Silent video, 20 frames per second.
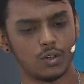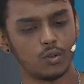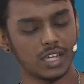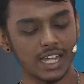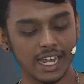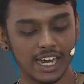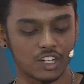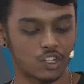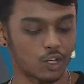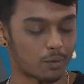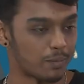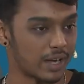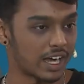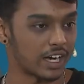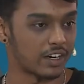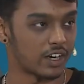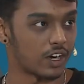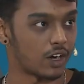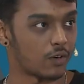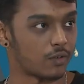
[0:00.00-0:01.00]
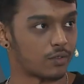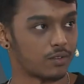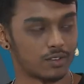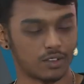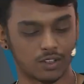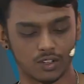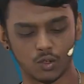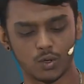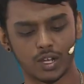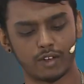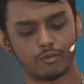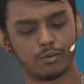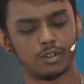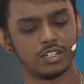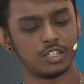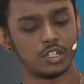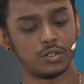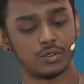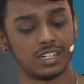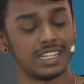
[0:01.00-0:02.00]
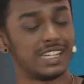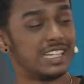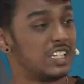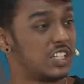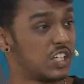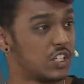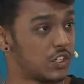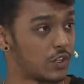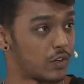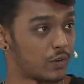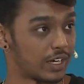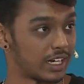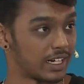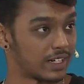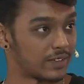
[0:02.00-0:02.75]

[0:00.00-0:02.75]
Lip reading: looking at your background, you have pursued engineering,